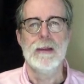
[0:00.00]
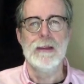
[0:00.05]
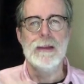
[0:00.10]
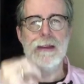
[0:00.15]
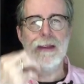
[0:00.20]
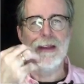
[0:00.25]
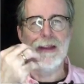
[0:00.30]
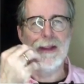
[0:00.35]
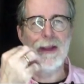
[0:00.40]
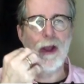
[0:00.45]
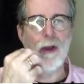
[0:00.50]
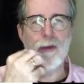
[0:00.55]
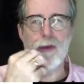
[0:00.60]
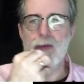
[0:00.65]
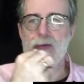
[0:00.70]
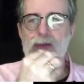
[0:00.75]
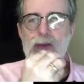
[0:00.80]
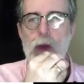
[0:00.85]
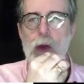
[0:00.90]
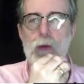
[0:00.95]
You
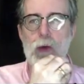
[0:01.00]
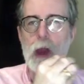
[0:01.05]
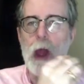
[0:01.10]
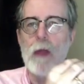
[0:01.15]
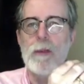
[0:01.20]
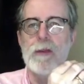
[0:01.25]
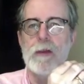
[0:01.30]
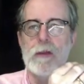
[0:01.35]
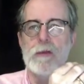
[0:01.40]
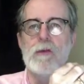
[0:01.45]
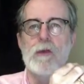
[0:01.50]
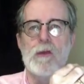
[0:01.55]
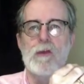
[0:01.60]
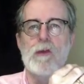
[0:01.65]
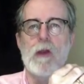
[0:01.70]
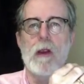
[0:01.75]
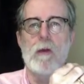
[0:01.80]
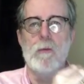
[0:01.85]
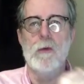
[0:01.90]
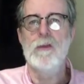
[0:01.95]
show nothing to
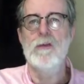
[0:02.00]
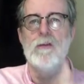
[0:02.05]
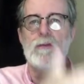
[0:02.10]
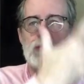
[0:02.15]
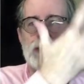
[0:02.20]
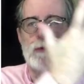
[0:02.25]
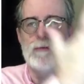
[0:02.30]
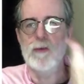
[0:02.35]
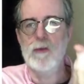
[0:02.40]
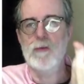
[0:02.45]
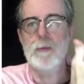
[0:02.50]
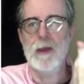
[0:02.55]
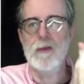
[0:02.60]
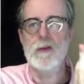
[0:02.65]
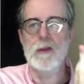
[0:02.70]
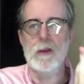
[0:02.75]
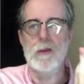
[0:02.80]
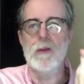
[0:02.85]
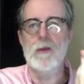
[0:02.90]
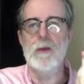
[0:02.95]
start with. You show just
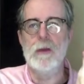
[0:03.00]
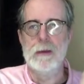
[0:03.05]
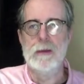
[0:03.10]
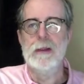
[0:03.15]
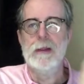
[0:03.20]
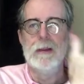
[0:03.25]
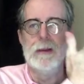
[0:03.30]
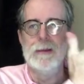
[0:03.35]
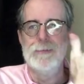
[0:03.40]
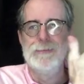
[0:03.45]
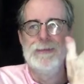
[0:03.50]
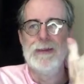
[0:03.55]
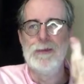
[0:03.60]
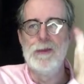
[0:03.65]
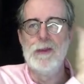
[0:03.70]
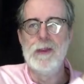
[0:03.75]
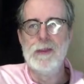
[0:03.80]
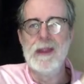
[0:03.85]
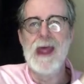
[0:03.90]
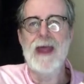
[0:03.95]
basically
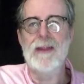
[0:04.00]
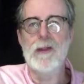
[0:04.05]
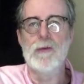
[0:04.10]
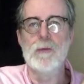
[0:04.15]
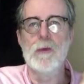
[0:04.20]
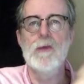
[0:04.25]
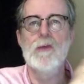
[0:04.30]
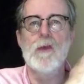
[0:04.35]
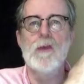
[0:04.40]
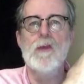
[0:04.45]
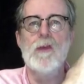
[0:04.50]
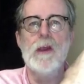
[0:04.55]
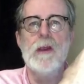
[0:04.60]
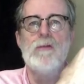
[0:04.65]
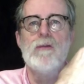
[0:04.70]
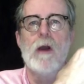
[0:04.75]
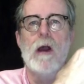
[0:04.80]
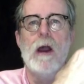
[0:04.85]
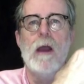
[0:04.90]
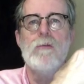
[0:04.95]
that there is a C
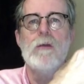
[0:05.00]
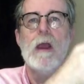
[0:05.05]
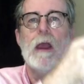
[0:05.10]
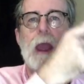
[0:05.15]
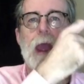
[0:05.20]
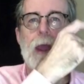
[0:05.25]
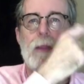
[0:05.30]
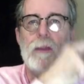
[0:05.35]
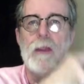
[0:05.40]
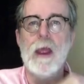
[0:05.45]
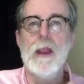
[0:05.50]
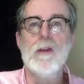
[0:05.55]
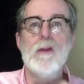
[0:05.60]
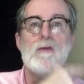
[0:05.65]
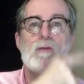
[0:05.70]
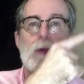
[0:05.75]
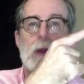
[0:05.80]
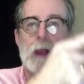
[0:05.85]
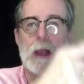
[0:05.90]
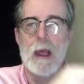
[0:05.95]
drive, and then you
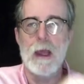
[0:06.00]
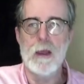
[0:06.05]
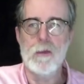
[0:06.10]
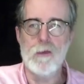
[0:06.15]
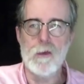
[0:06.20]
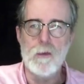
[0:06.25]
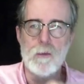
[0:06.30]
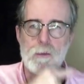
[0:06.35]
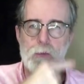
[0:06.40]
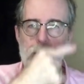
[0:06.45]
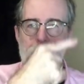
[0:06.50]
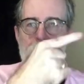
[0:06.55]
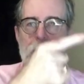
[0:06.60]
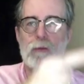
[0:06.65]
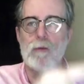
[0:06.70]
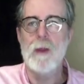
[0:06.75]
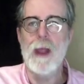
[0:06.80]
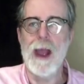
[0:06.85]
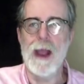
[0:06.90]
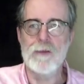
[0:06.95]
rely on the user
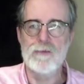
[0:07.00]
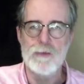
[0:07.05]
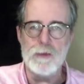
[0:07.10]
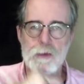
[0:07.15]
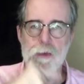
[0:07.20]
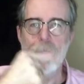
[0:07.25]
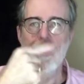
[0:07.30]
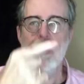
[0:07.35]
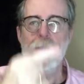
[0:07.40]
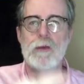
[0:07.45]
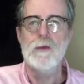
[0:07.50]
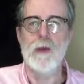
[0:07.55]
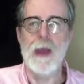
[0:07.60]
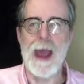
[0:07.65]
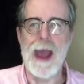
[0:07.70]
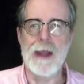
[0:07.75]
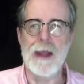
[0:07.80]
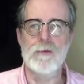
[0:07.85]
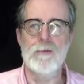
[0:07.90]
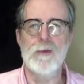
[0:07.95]
interaction to
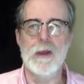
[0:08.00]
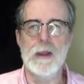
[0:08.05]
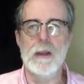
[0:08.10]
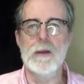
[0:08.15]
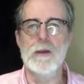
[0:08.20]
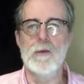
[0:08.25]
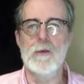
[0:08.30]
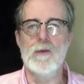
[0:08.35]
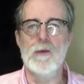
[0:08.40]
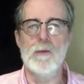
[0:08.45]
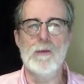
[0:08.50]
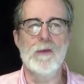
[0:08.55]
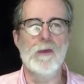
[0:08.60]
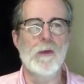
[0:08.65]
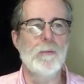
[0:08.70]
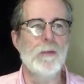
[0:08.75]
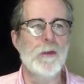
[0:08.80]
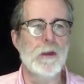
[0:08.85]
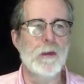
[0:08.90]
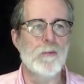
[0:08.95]
activate it and do
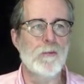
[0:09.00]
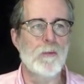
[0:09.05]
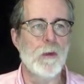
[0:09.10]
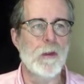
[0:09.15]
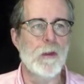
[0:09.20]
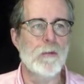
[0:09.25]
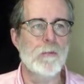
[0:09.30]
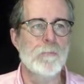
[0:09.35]
some things with.